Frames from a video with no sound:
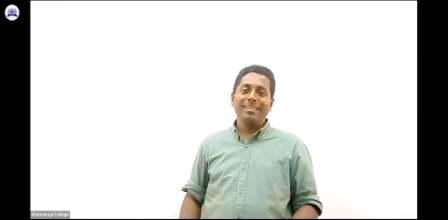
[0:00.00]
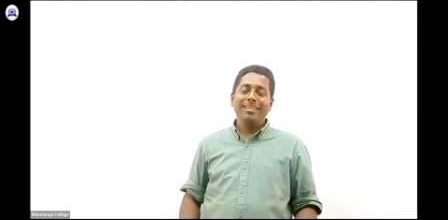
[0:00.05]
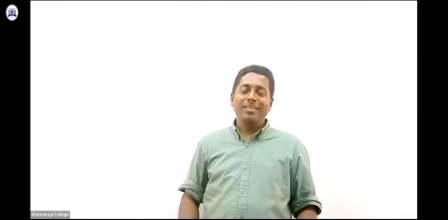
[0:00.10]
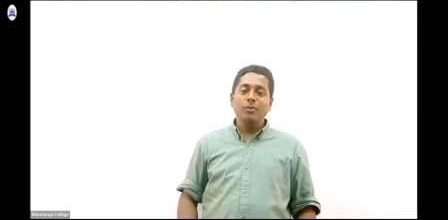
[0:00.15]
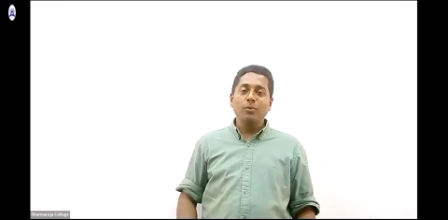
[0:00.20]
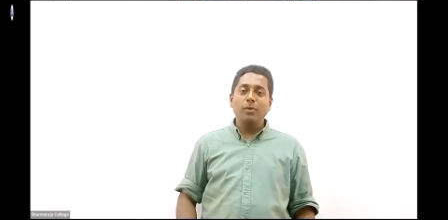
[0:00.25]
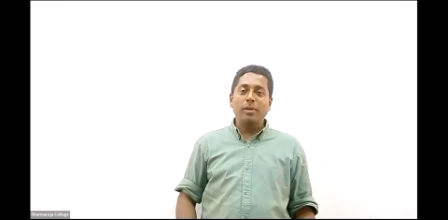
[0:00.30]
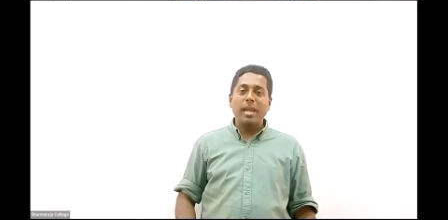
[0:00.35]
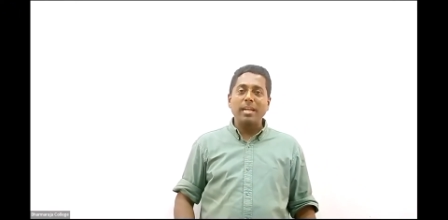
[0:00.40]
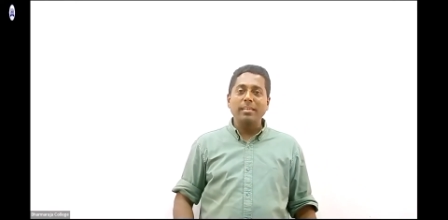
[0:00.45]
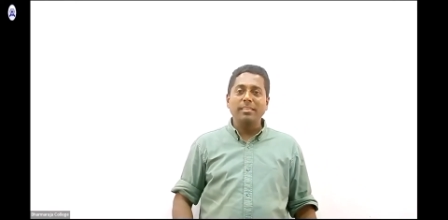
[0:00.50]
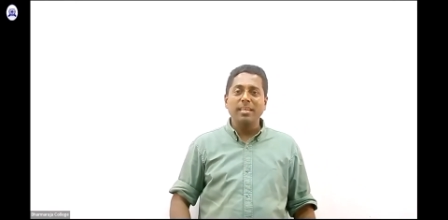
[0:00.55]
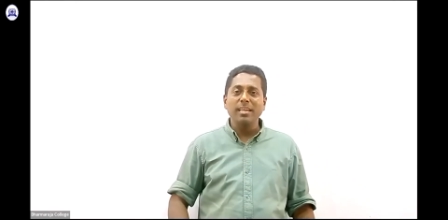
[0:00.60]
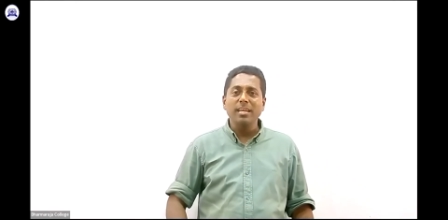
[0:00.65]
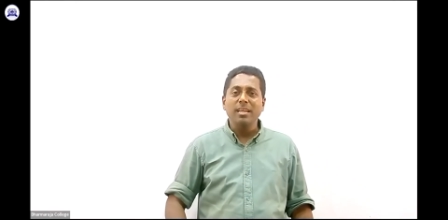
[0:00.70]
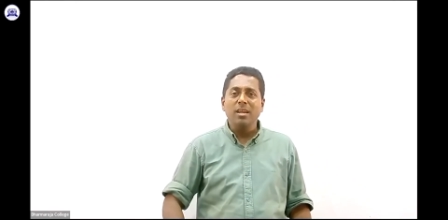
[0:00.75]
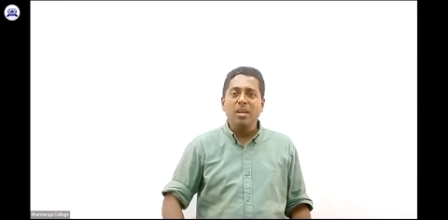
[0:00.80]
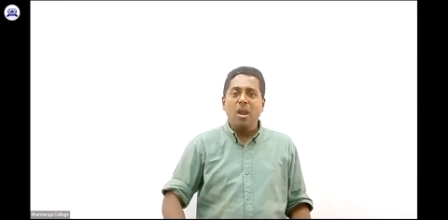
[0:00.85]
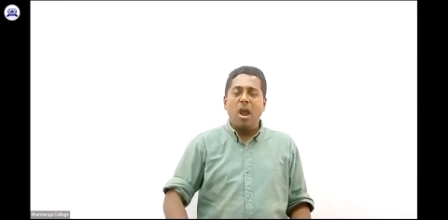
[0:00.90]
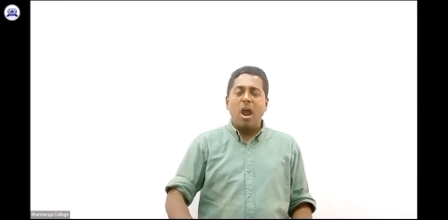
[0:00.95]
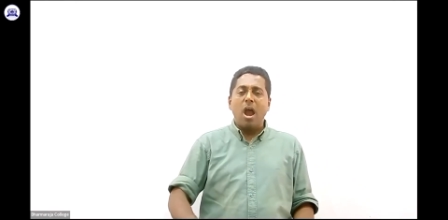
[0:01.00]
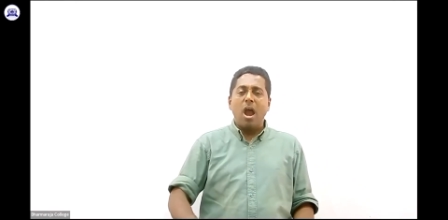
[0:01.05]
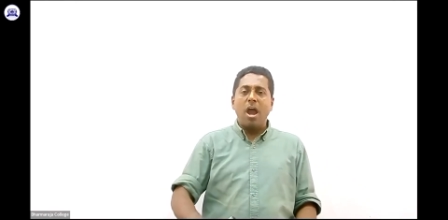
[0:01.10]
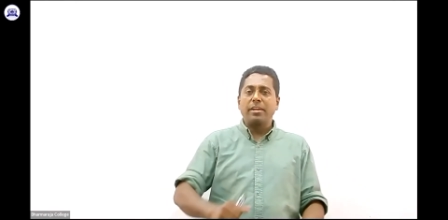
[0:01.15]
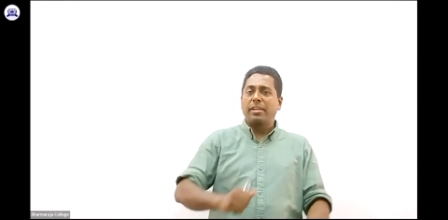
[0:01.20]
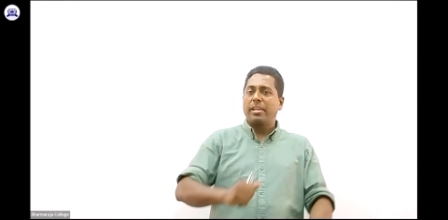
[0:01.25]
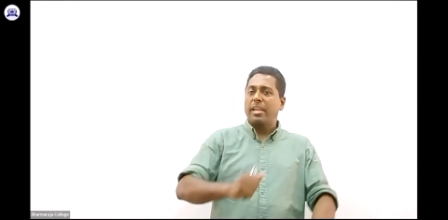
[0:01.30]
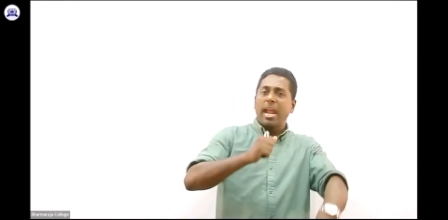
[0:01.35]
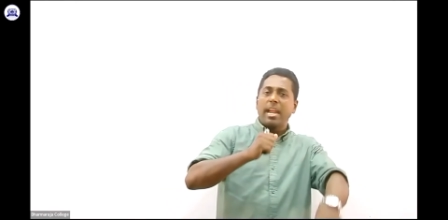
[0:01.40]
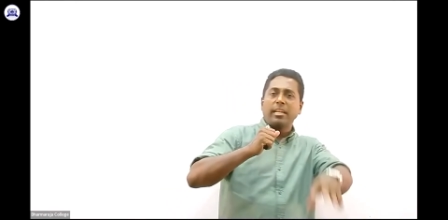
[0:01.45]
You can say, I
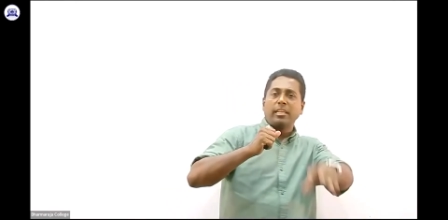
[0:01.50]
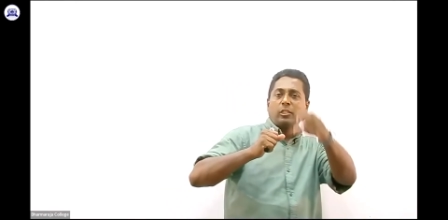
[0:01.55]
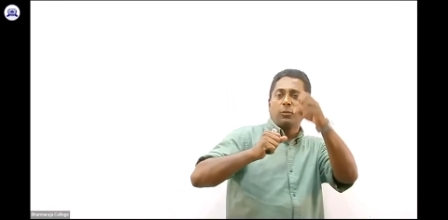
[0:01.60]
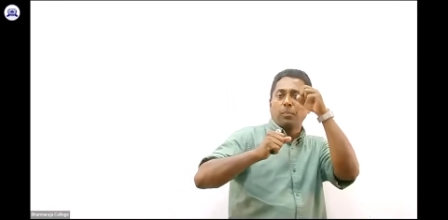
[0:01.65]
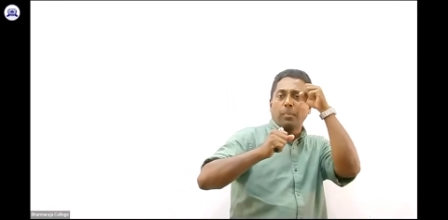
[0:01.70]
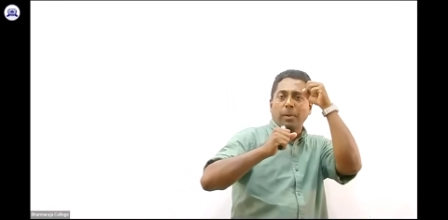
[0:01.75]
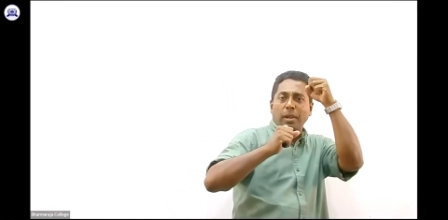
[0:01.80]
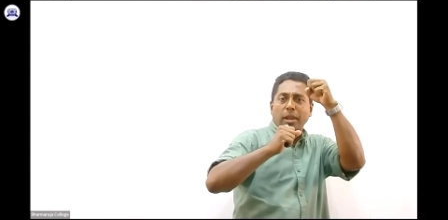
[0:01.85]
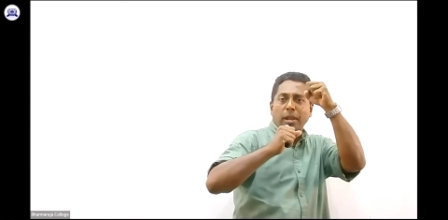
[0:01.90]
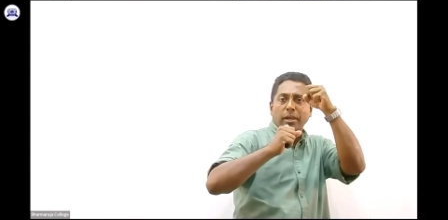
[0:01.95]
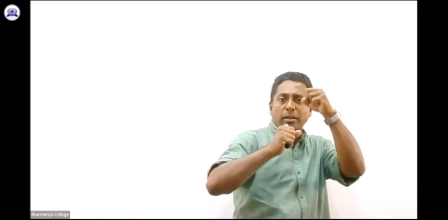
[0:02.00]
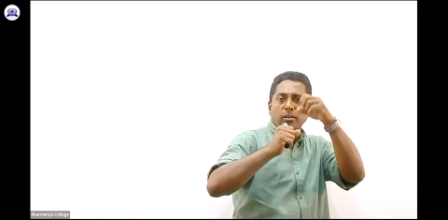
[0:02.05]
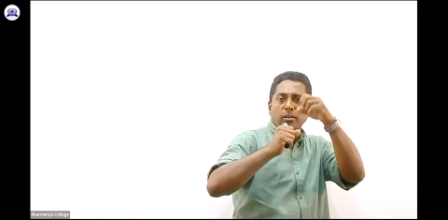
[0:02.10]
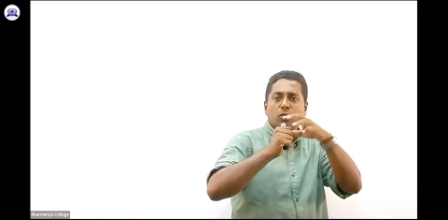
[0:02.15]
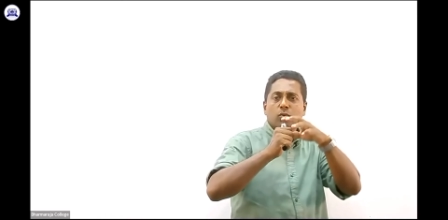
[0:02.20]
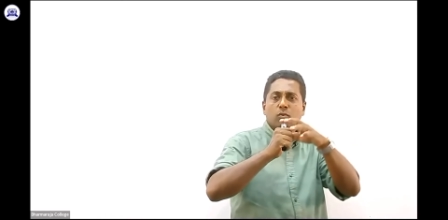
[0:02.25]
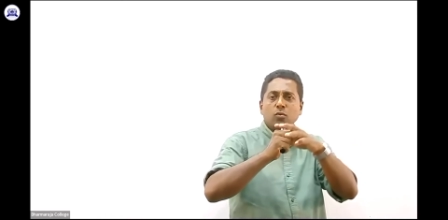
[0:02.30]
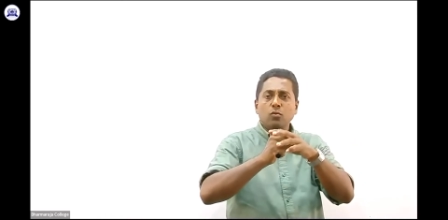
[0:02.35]
can speak,